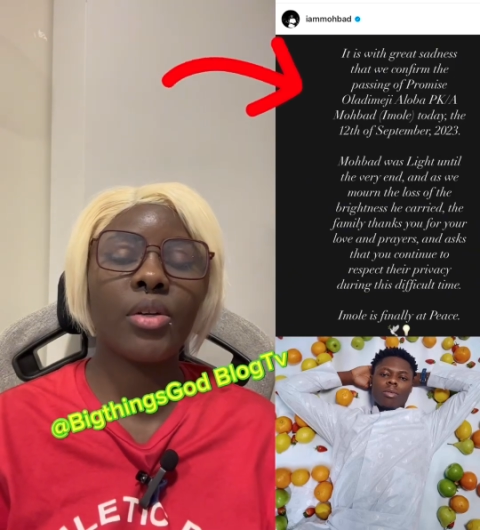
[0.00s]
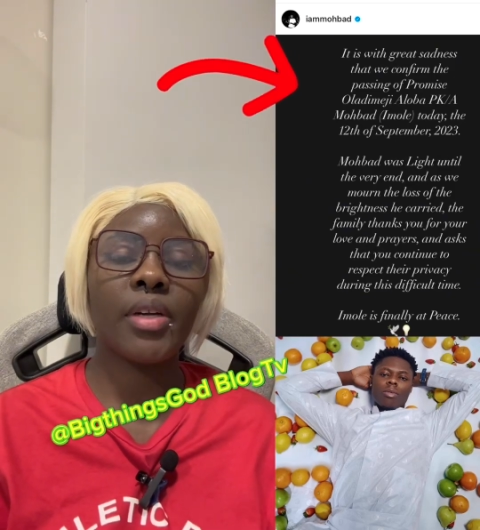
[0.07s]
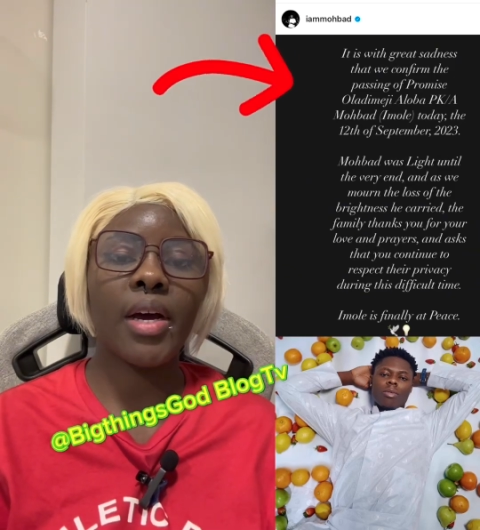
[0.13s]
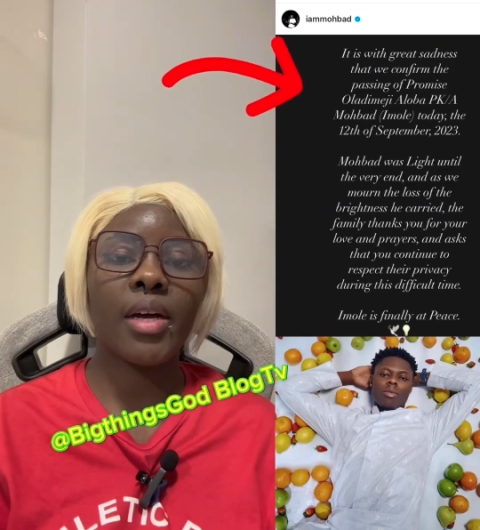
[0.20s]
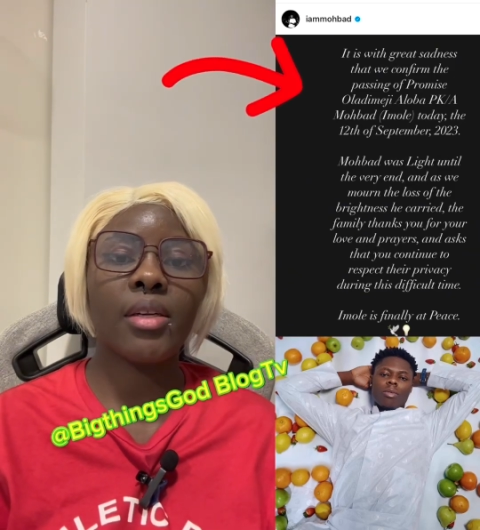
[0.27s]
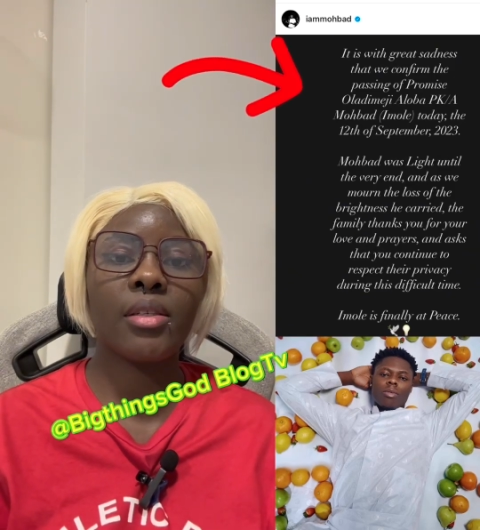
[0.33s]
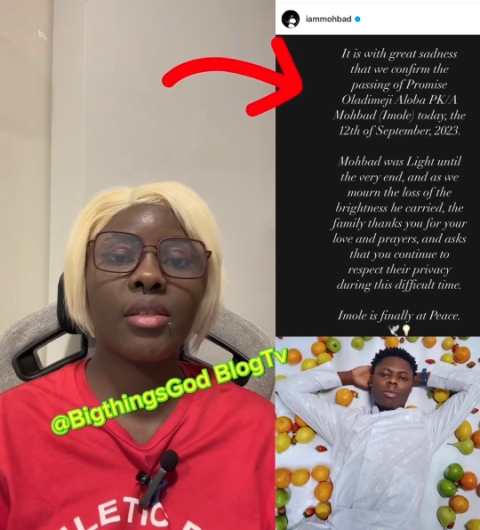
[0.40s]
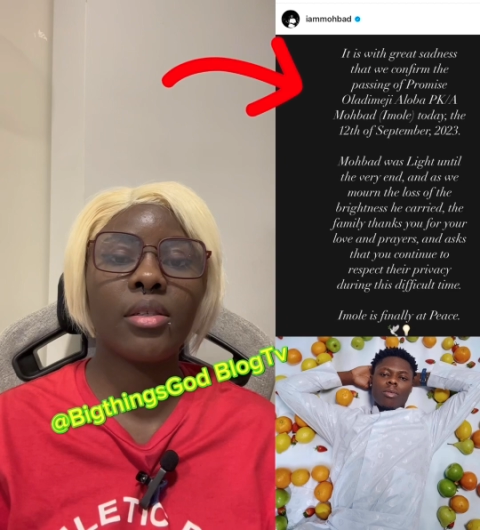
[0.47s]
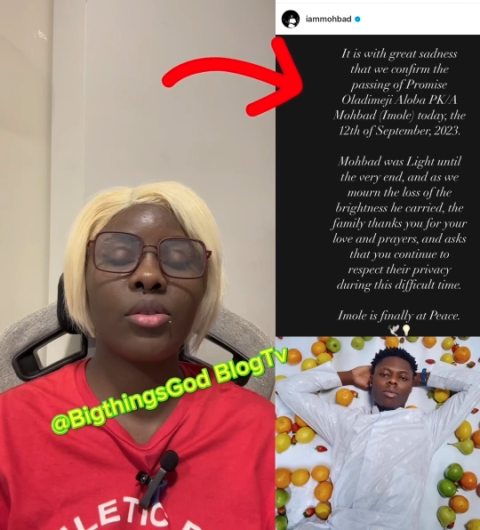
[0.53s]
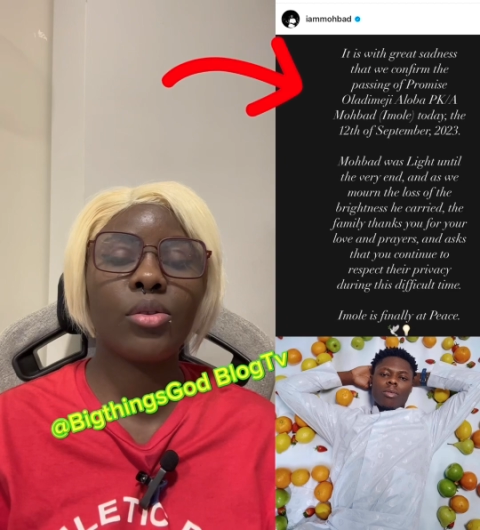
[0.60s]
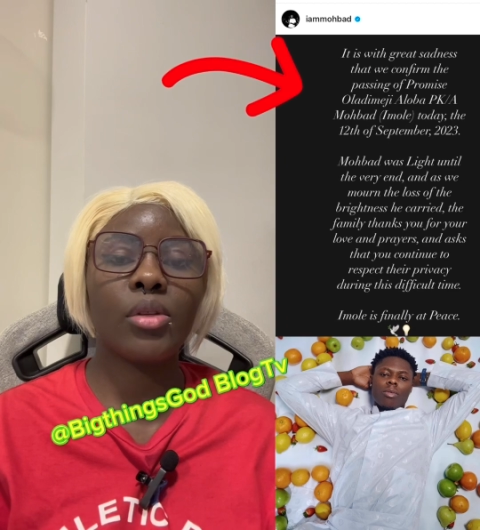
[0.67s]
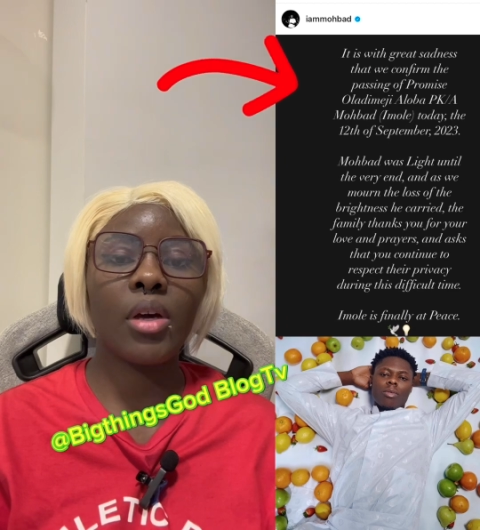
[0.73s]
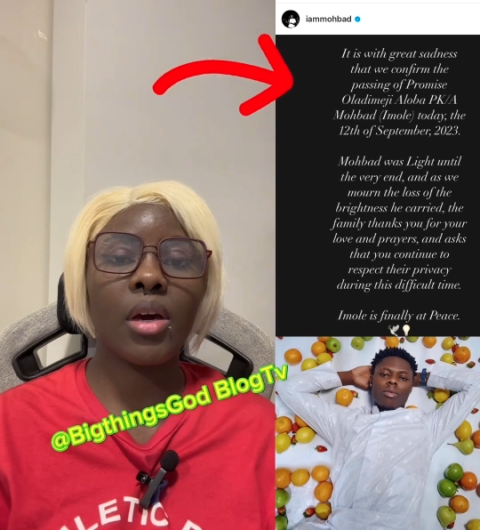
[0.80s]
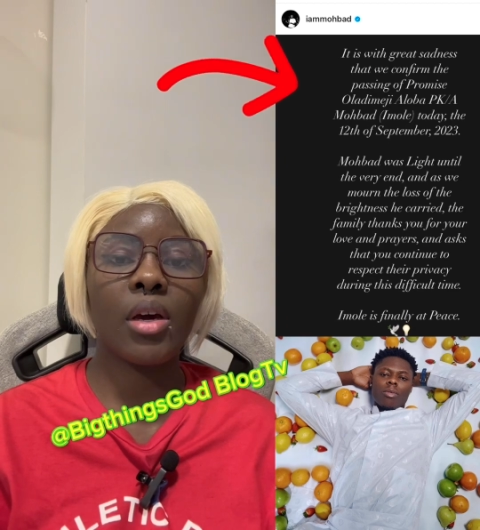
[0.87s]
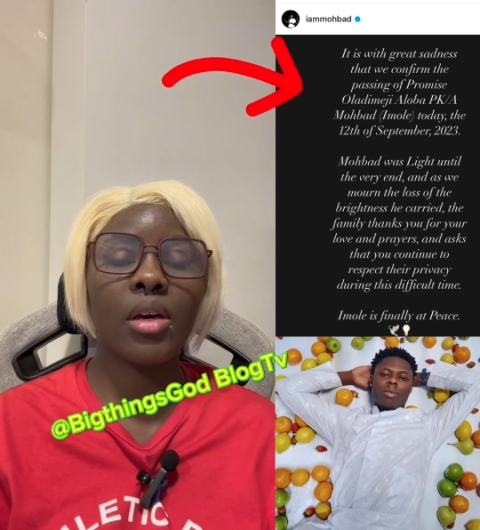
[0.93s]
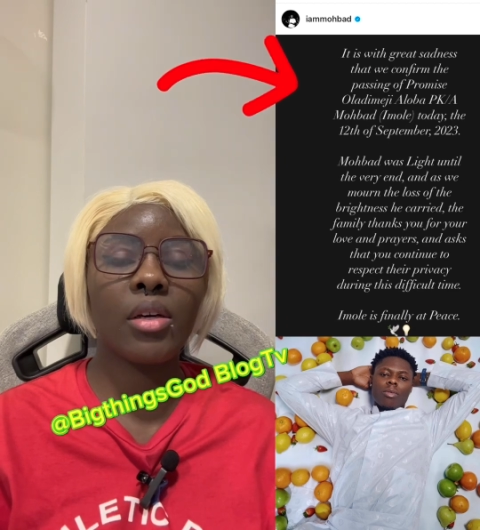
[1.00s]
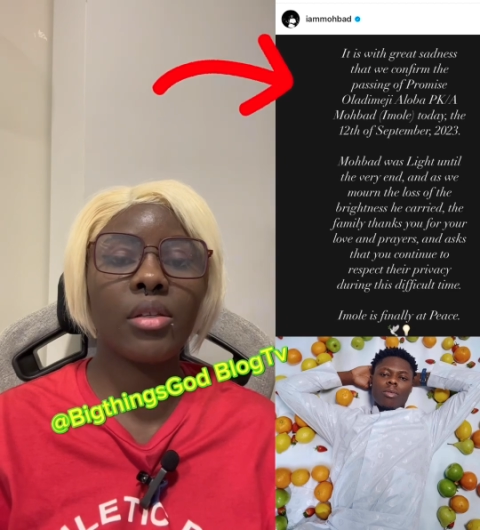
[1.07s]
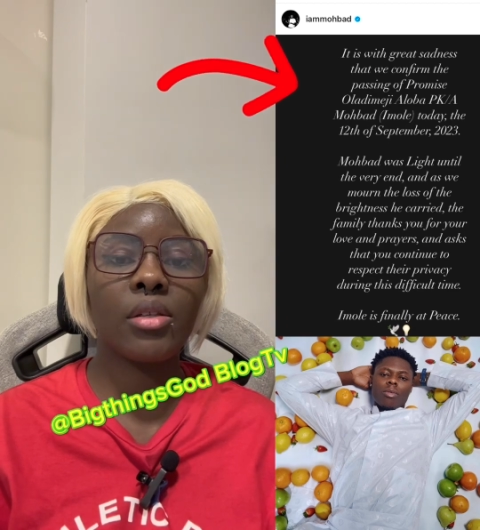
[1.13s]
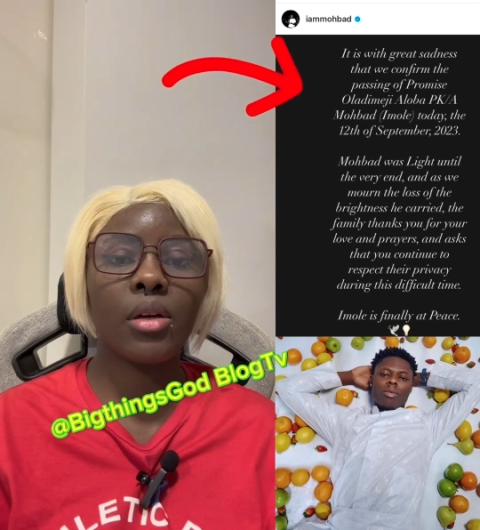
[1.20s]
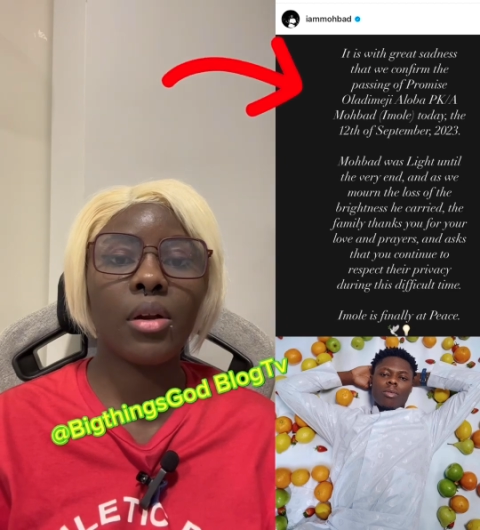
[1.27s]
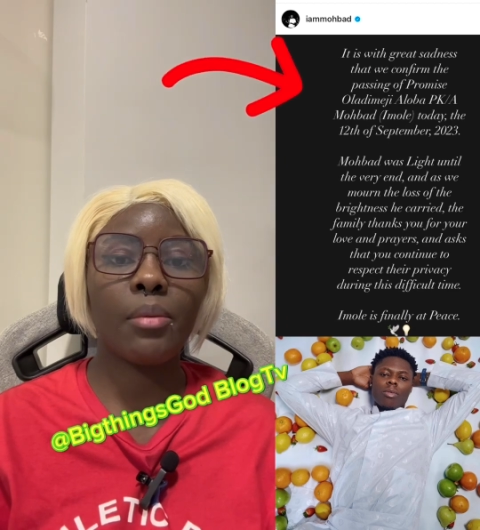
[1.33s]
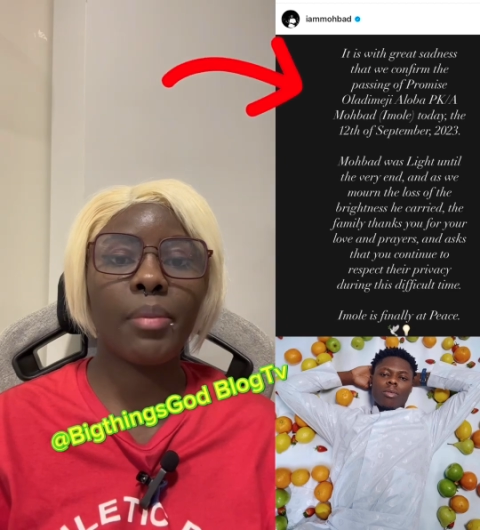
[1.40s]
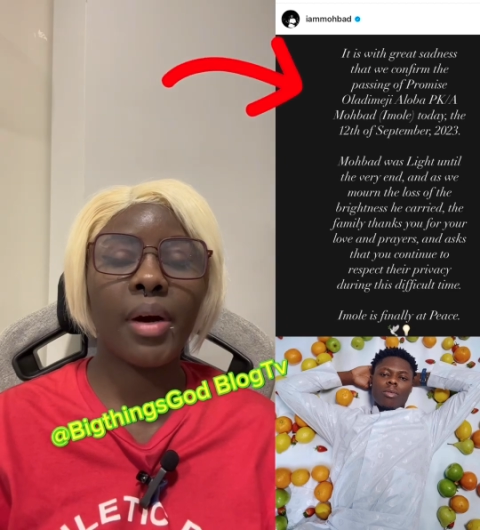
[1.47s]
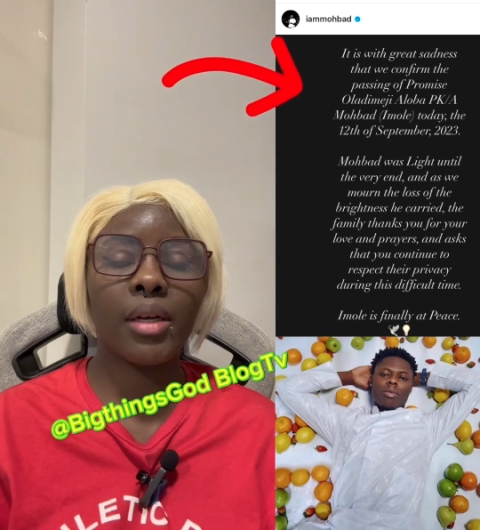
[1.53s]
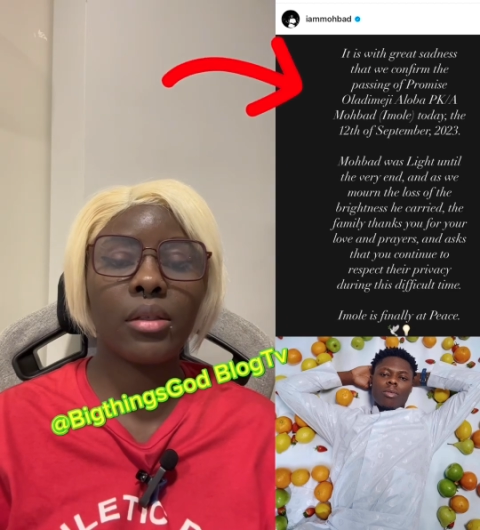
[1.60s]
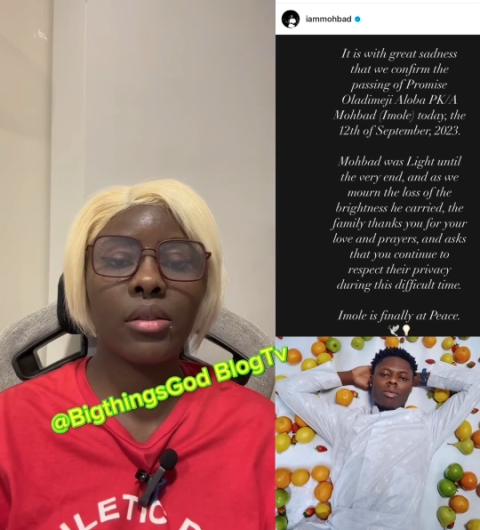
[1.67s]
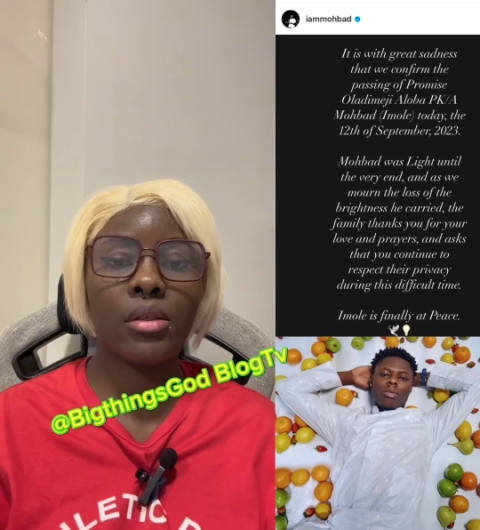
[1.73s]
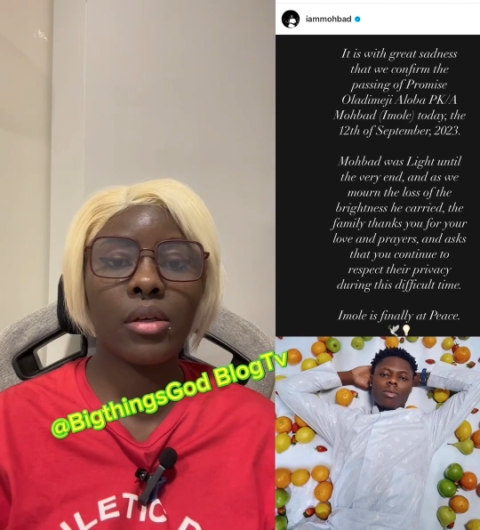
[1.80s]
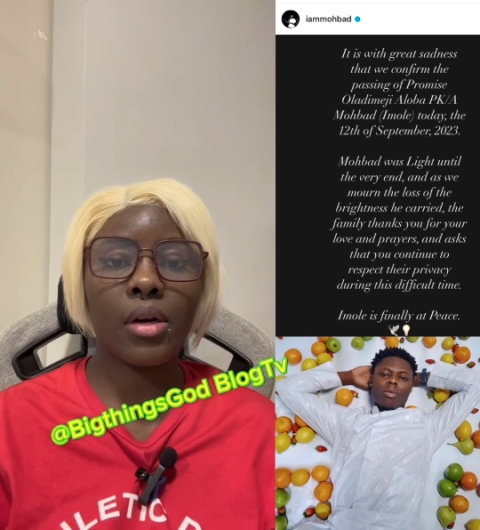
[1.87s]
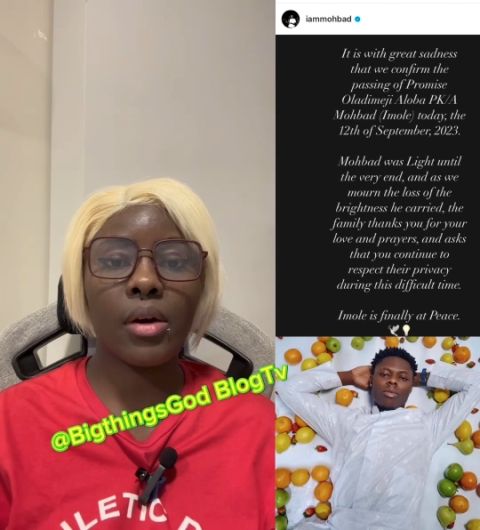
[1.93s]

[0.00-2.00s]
the family of Mohbad